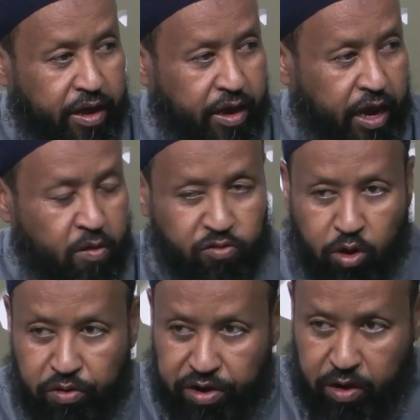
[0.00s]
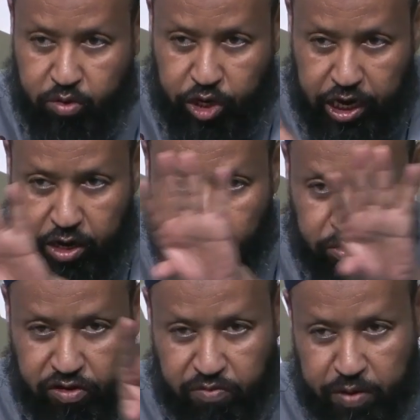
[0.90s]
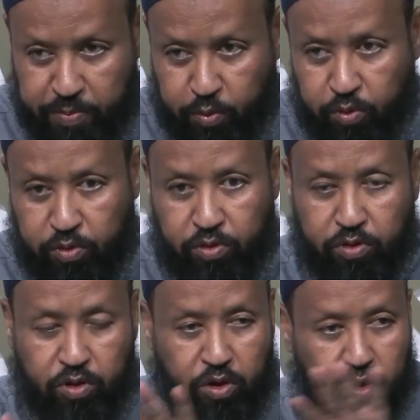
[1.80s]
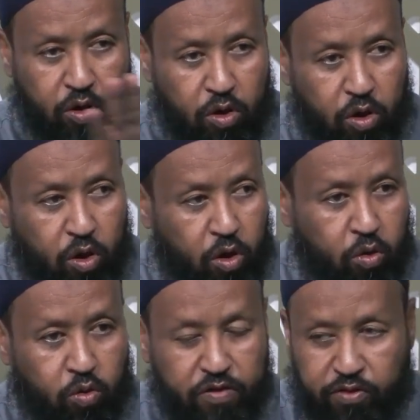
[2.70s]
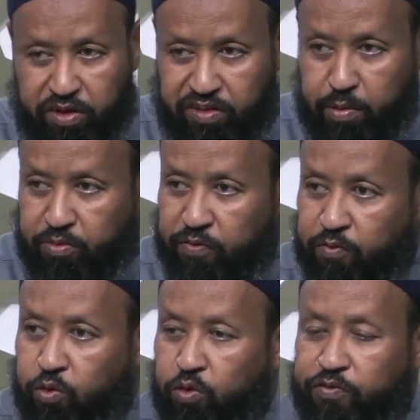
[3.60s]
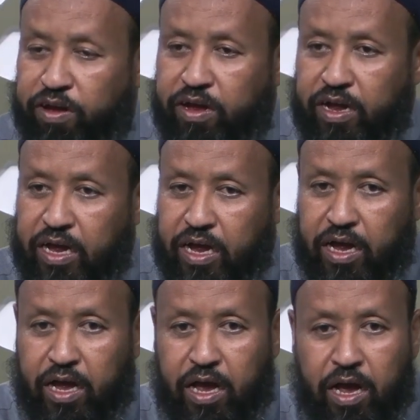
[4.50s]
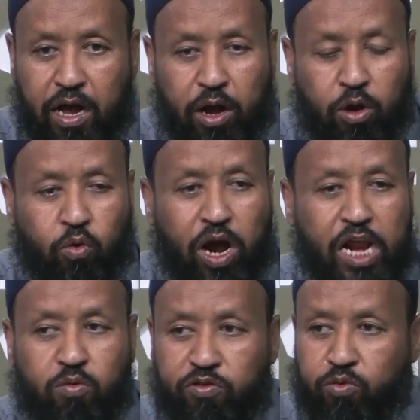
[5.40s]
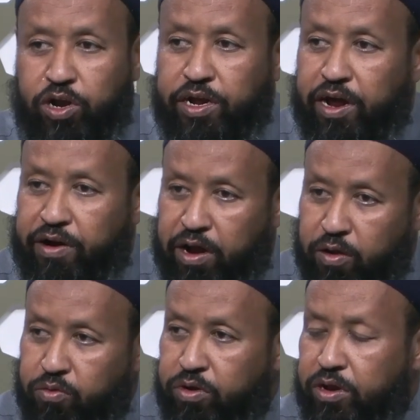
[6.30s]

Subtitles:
he was going around checking on these people who lived on the suburbs of Kufa. While he was walking around,